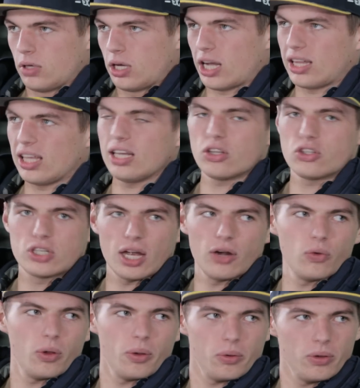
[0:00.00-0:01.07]
I think in
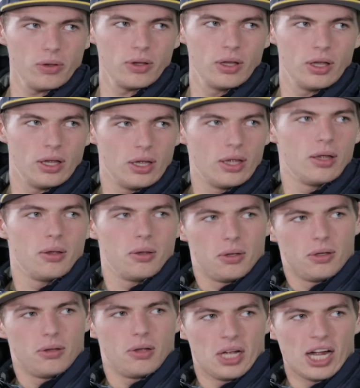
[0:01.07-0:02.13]
general,
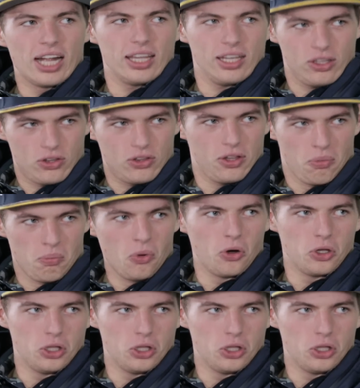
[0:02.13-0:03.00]
I think it's still more